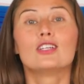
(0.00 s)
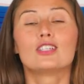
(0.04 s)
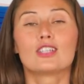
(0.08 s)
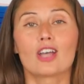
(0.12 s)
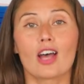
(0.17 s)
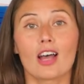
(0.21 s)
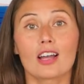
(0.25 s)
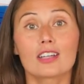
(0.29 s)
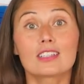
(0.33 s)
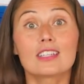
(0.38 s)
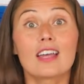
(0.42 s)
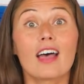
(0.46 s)

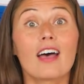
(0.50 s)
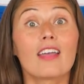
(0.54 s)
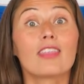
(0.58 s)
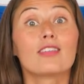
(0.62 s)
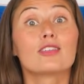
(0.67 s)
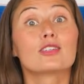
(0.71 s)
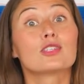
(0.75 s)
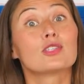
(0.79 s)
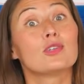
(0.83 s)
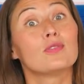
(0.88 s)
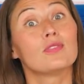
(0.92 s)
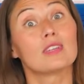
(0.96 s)
Talk to
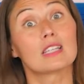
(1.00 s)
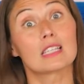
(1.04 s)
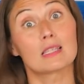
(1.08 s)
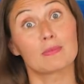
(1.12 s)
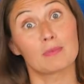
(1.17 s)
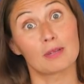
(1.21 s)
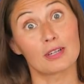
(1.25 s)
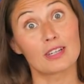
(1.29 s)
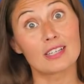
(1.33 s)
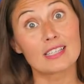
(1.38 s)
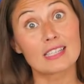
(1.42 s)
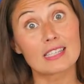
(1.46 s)
others who've
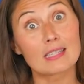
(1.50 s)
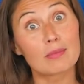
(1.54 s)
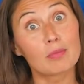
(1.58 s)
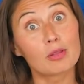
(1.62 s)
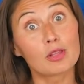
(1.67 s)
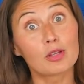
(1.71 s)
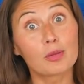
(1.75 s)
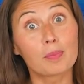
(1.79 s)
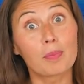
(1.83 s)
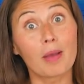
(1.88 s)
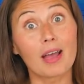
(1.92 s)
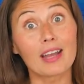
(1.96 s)
experienced
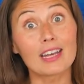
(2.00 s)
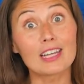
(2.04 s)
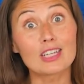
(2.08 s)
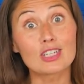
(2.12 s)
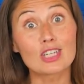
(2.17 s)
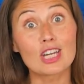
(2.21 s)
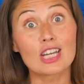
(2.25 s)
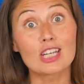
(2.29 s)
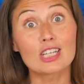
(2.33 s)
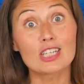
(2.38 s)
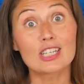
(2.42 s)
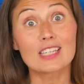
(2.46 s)
similar body
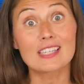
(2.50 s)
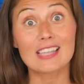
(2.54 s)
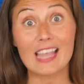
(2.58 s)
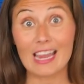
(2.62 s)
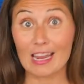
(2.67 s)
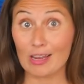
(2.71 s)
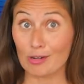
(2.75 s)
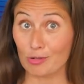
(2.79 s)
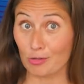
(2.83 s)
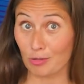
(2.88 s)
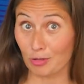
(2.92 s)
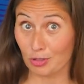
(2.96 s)
changes
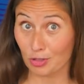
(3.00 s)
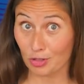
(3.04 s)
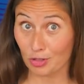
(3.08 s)
and or